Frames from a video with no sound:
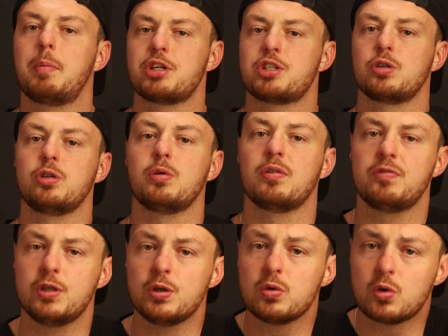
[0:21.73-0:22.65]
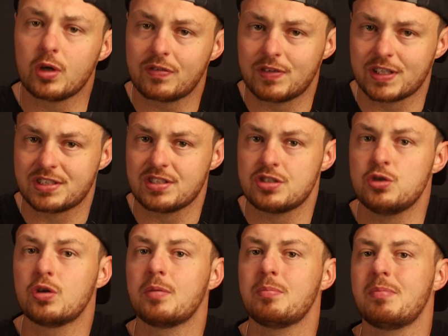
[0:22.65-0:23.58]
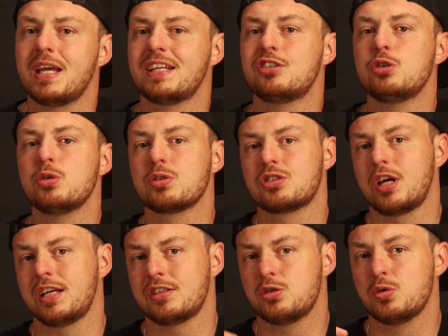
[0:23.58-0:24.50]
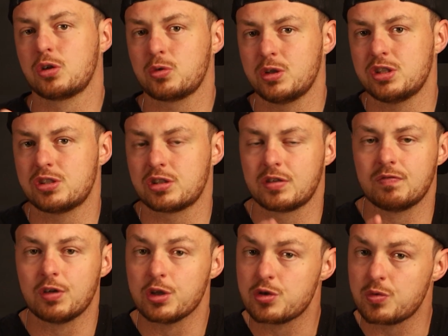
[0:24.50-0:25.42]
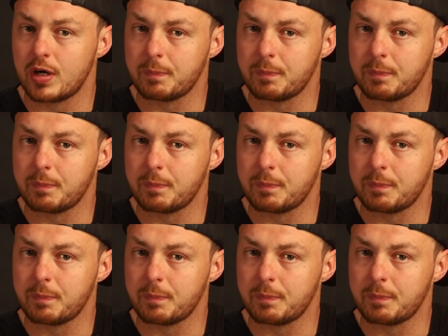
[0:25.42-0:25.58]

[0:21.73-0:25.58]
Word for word: I'm gonna show you a few quick fixes you can make to your site to increase your conversion